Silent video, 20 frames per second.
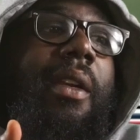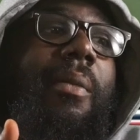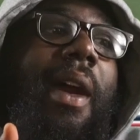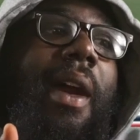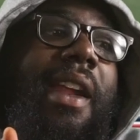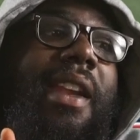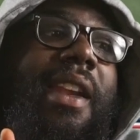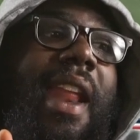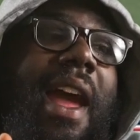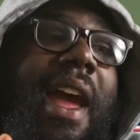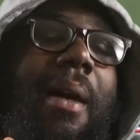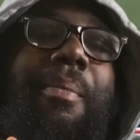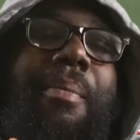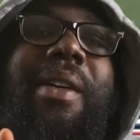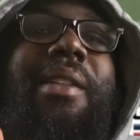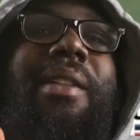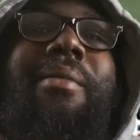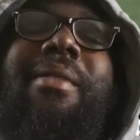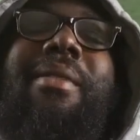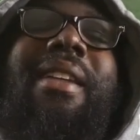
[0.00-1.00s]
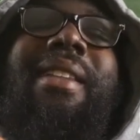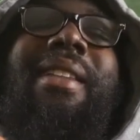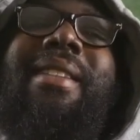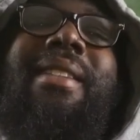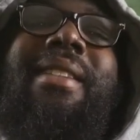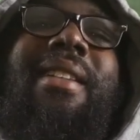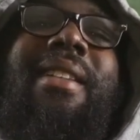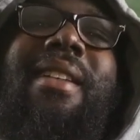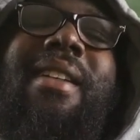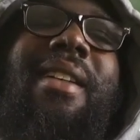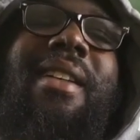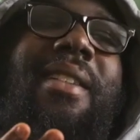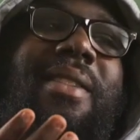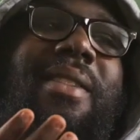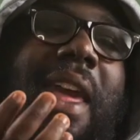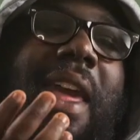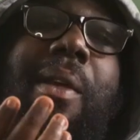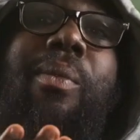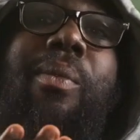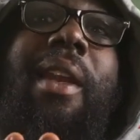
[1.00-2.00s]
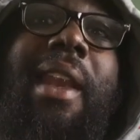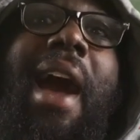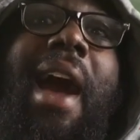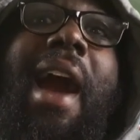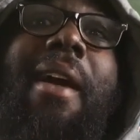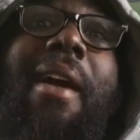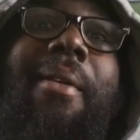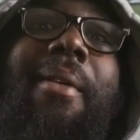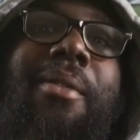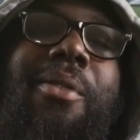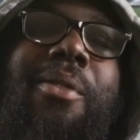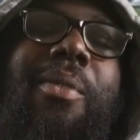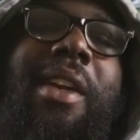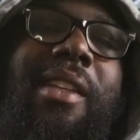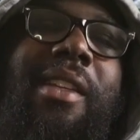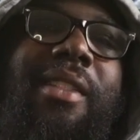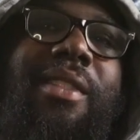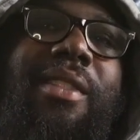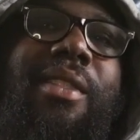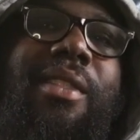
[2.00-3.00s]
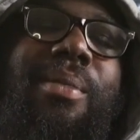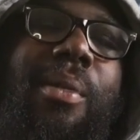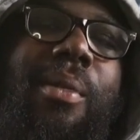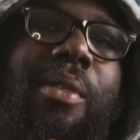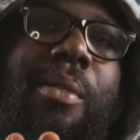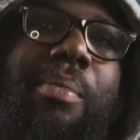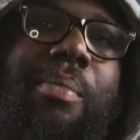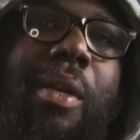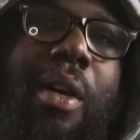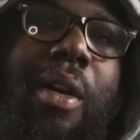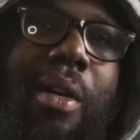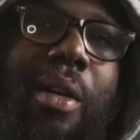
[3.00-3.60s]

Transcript: now, but it's, they rely on Louise to throw the ball.